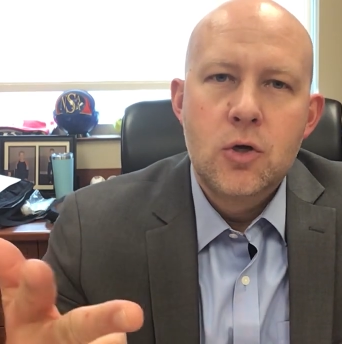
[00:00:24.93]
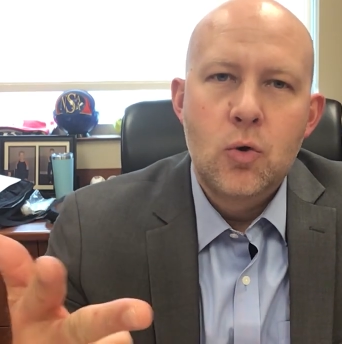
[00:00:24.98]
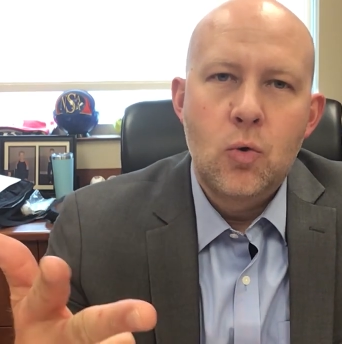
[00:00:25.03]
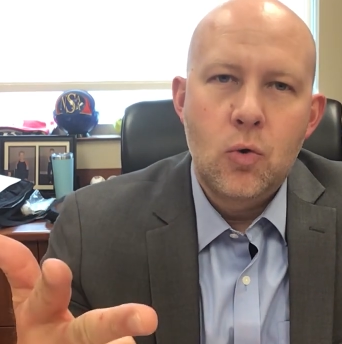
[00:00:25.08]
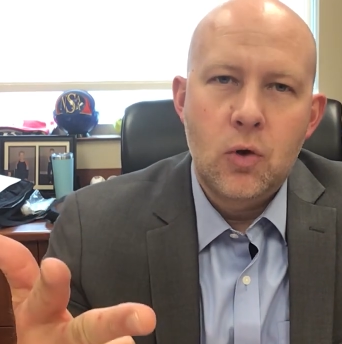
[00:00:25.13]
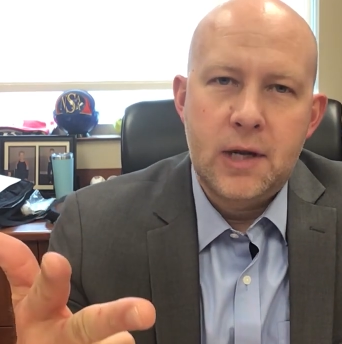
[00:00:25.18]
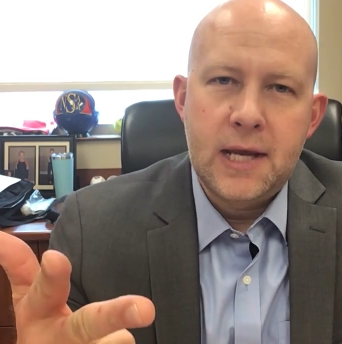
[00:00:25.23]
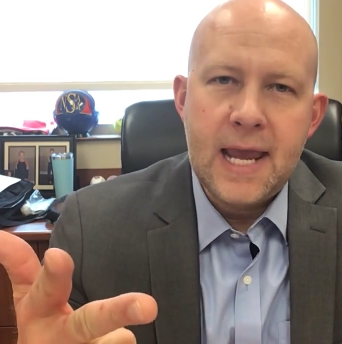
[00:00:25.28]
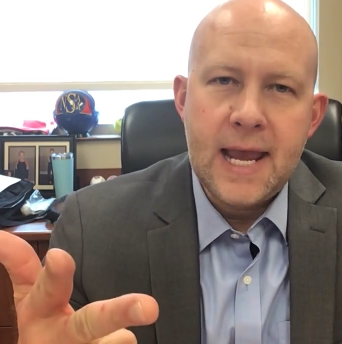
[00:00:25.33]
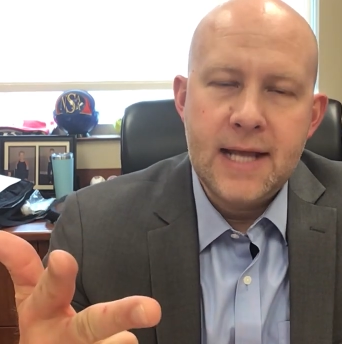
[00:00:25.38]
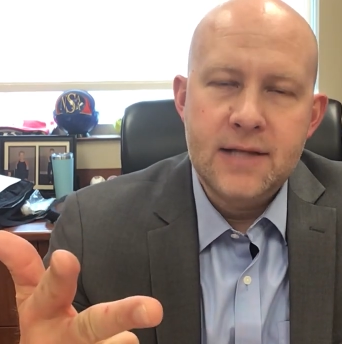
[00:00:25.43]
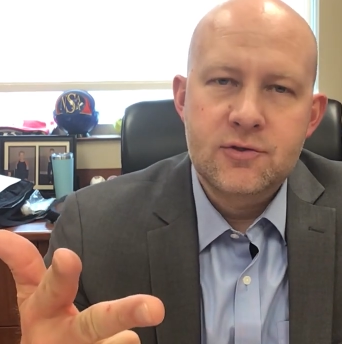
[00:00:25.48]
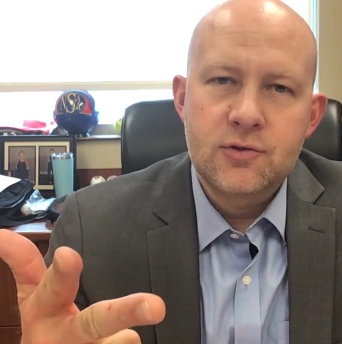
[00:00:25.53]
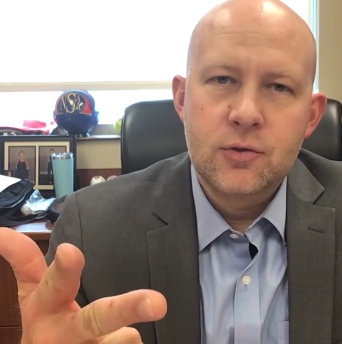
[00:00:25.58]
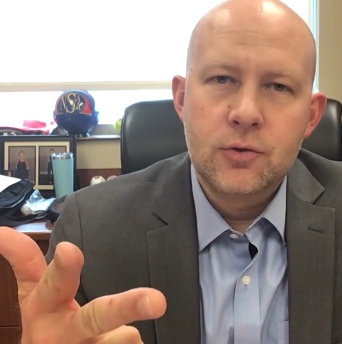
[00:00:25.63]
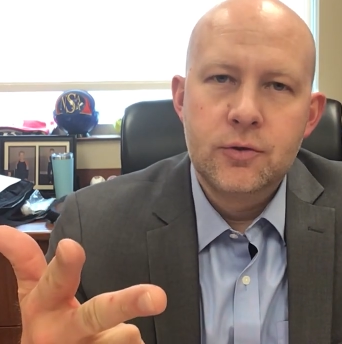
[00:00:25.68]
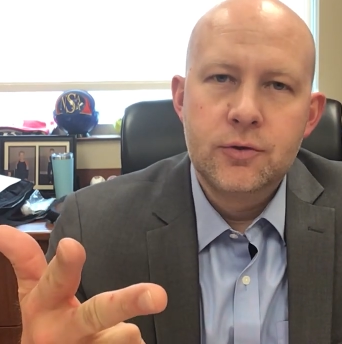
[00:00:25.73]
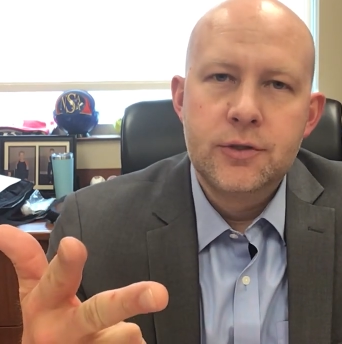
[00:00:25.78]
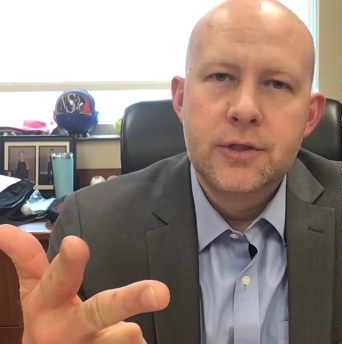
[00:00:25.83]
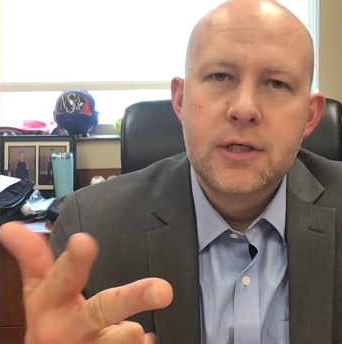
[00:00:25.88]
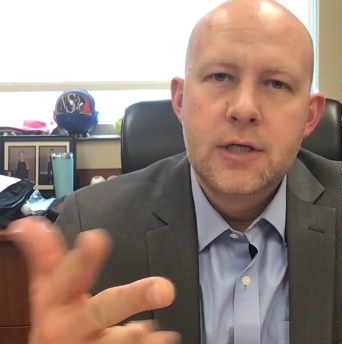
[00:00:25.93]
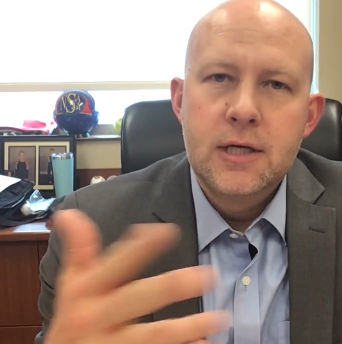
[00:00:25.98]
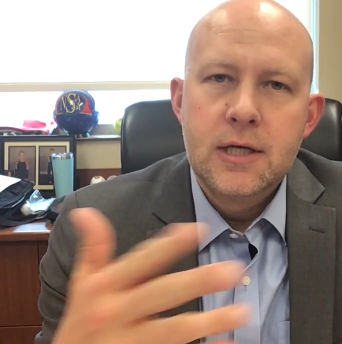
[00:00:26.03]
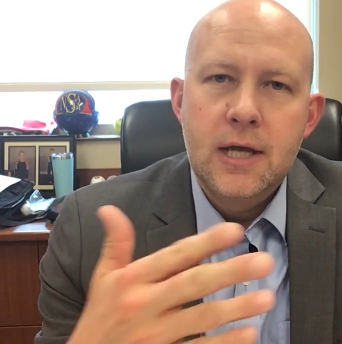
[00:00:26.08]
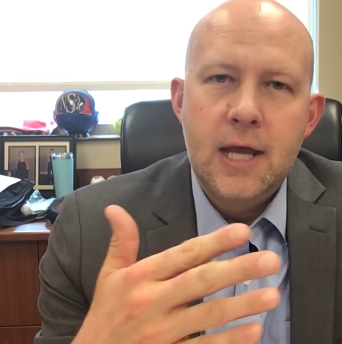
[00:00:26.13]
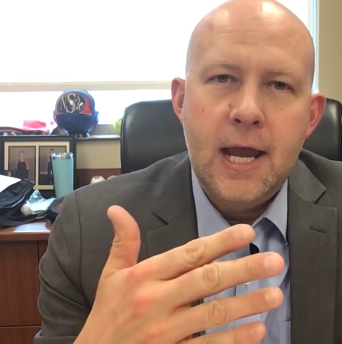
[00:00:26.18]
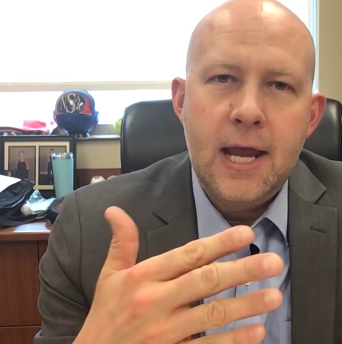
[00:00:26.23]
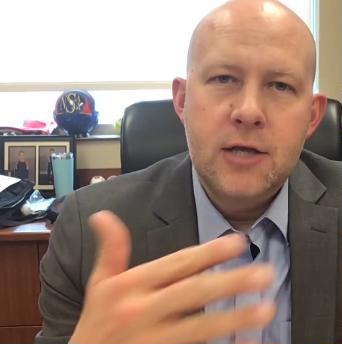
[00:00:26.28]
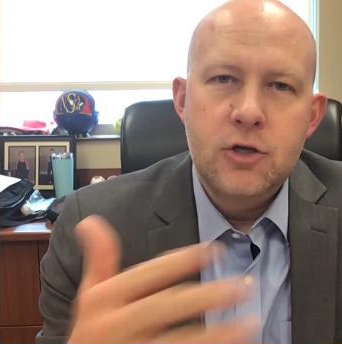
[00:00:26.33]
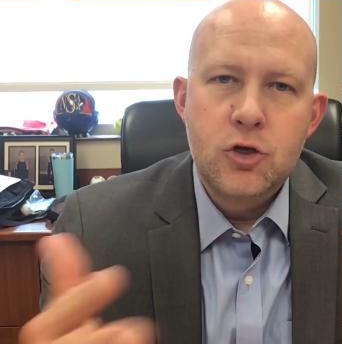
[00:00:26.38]
or canceled
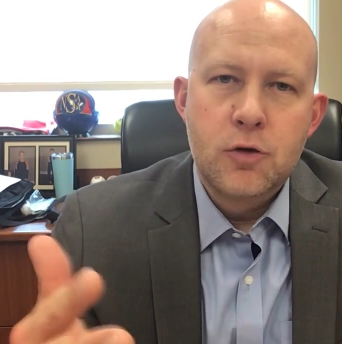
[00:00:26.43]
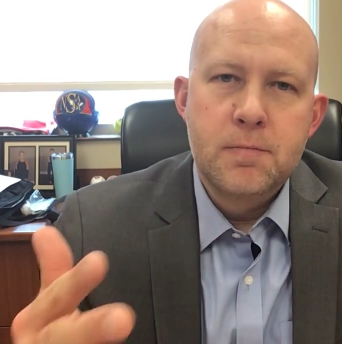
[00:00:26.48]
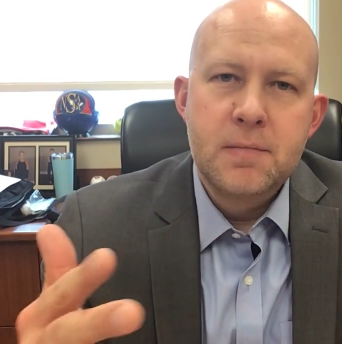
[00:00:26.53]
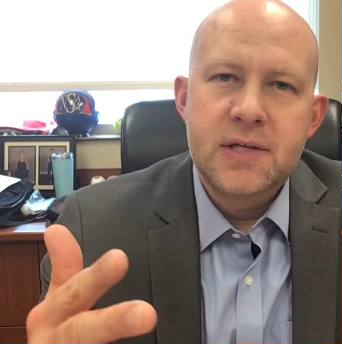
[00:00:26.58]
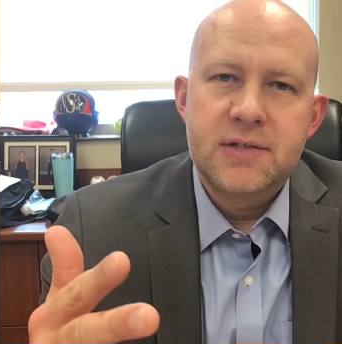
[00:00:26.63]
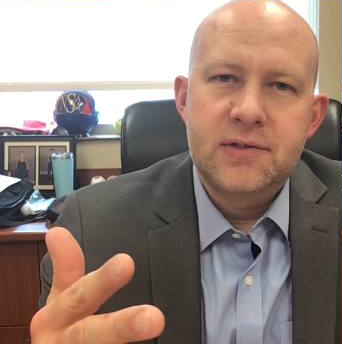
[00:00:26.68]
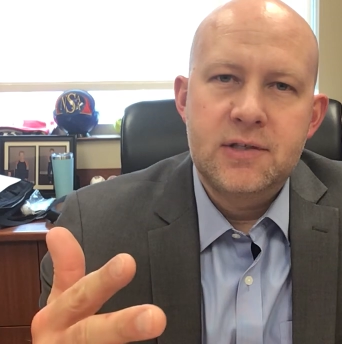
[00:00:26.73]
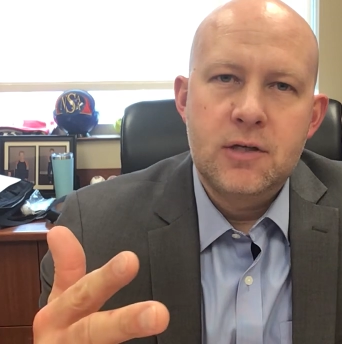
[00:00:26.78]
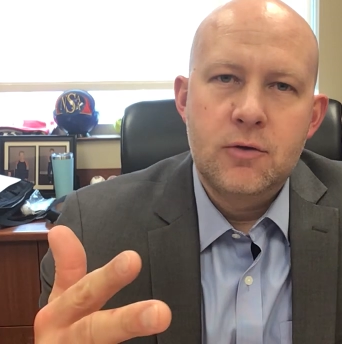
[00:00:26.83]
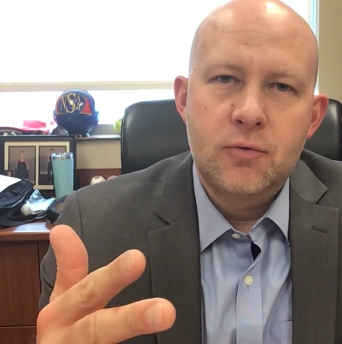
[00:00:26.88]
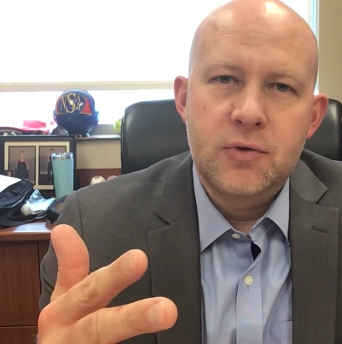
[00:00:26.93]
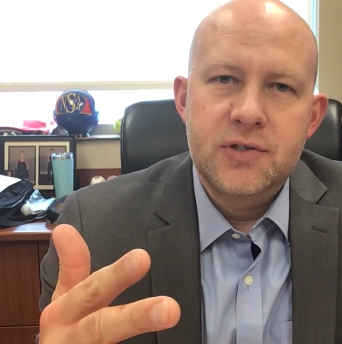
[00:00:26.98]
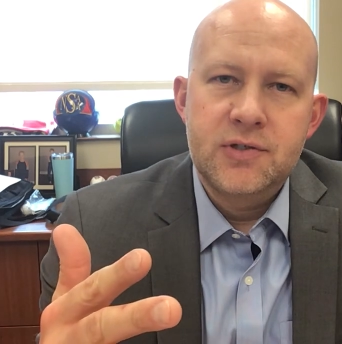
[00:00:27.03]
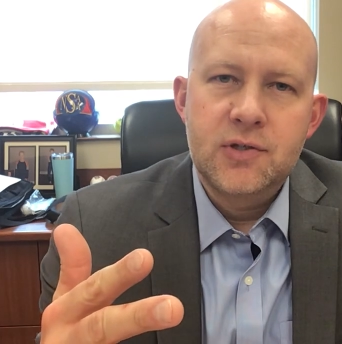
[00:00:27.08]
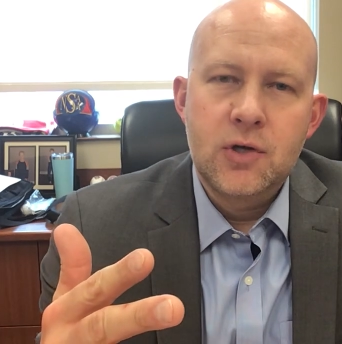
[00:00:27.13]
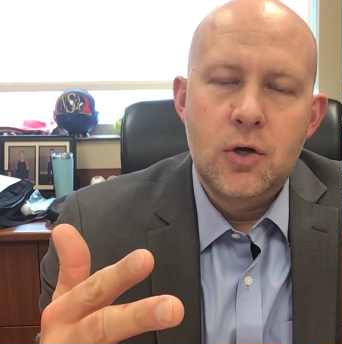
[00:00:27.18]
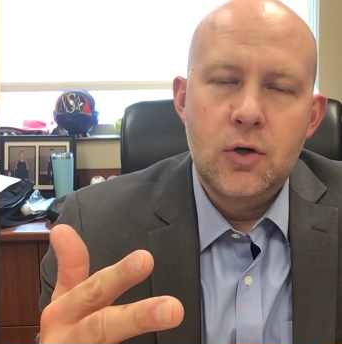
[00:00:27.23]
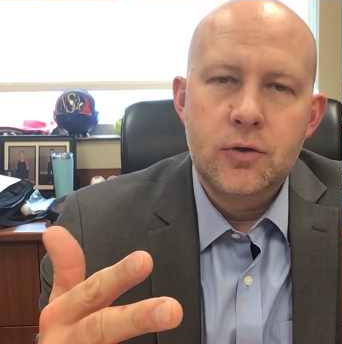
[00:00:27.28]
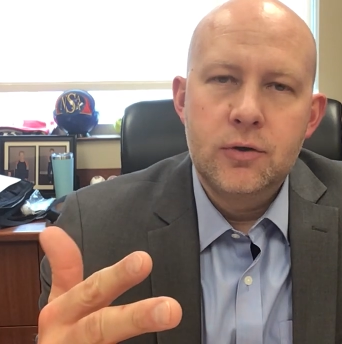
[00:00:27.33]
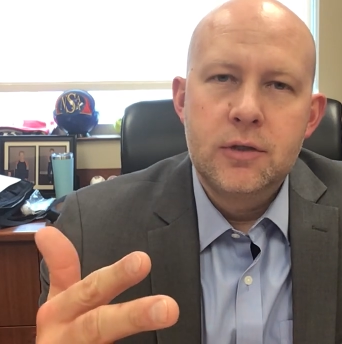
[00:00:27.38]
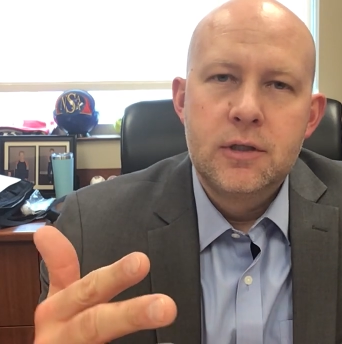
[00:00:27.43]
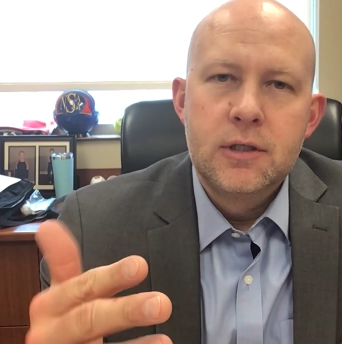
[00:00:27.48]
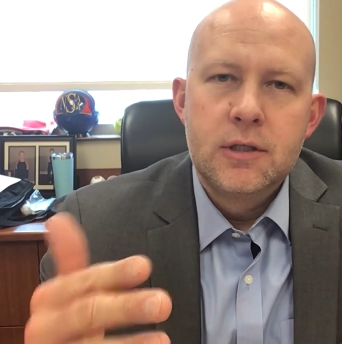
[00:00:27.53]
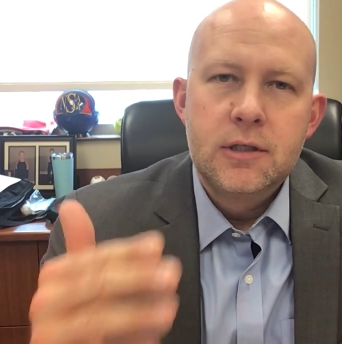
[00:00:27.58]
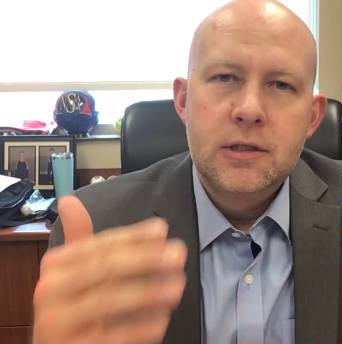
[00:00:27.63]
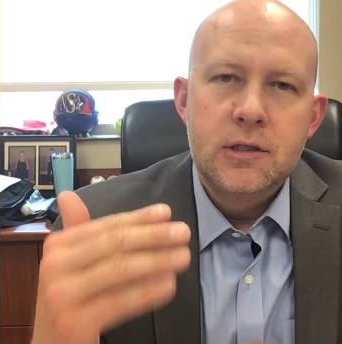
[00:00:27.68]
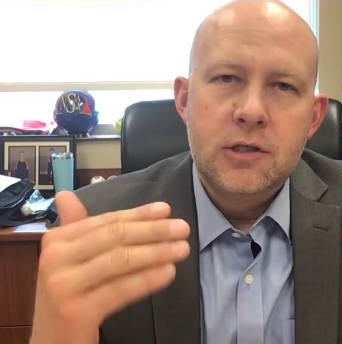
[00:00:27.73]
and you're missing a result,